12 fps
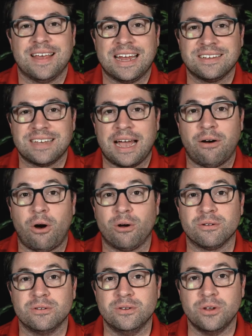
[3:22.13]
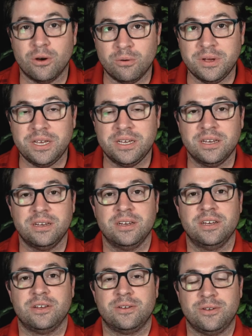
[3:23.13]
That is how all-knowing
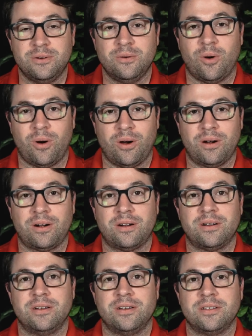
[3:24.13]
you are.